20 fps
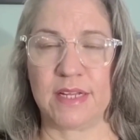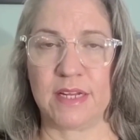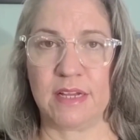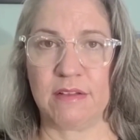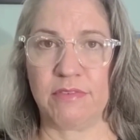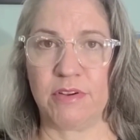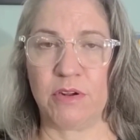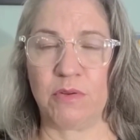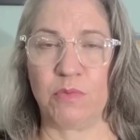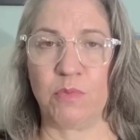And
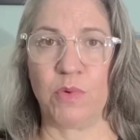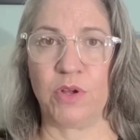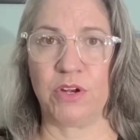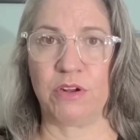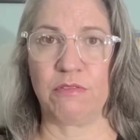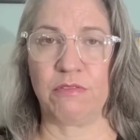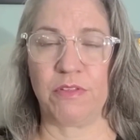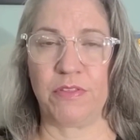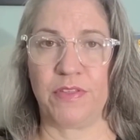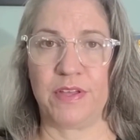I've heard
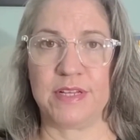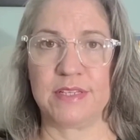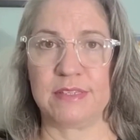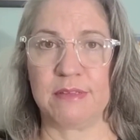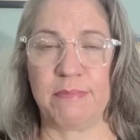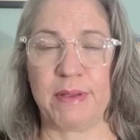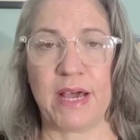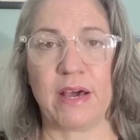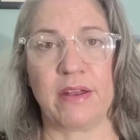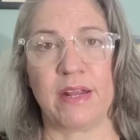wonderful things
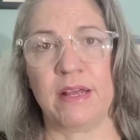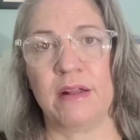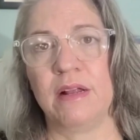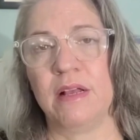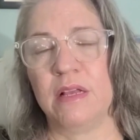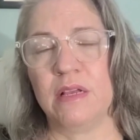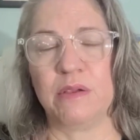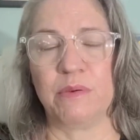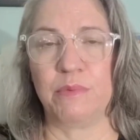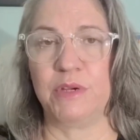about it.
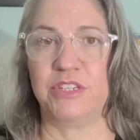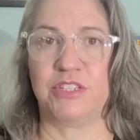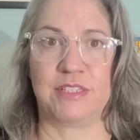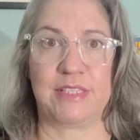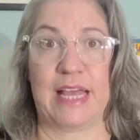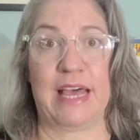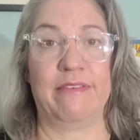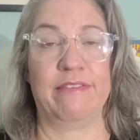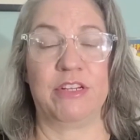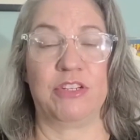We
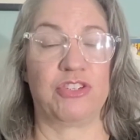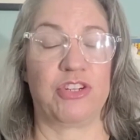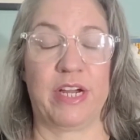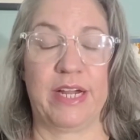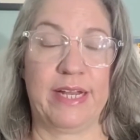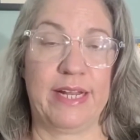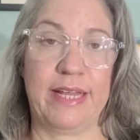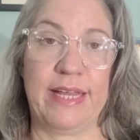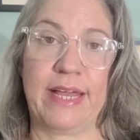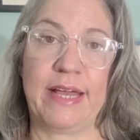just haven't
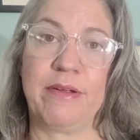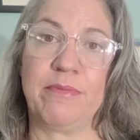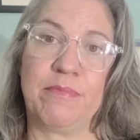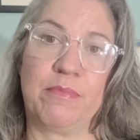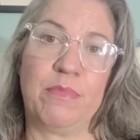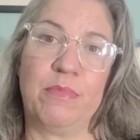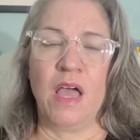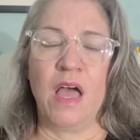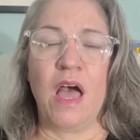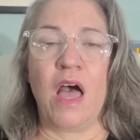tried it
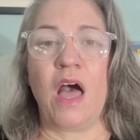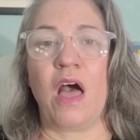yet.